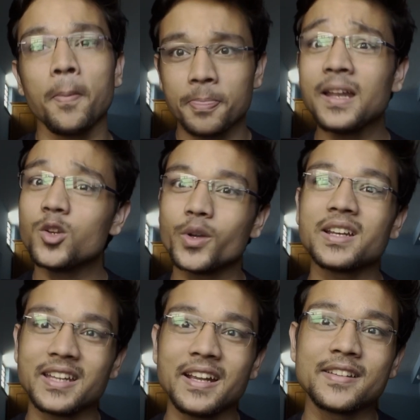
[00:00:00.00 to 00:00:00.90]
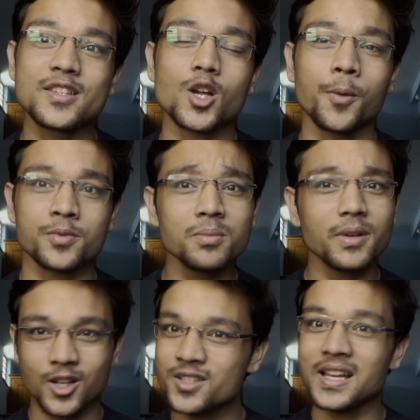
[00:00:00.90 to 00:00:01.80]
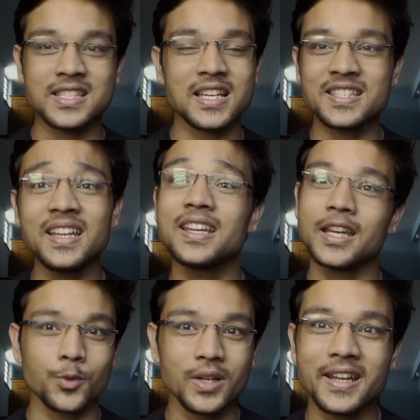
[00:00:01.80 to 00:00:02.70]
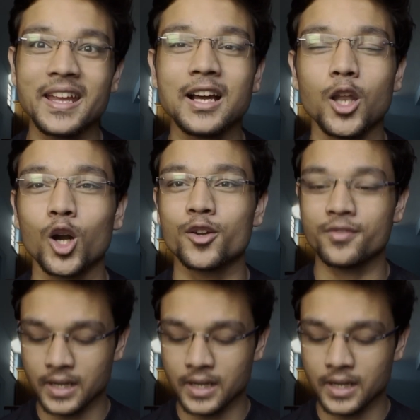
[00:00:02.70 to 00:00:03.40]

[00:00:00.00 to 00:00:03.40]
then you can take this option because as i said it will take a lot of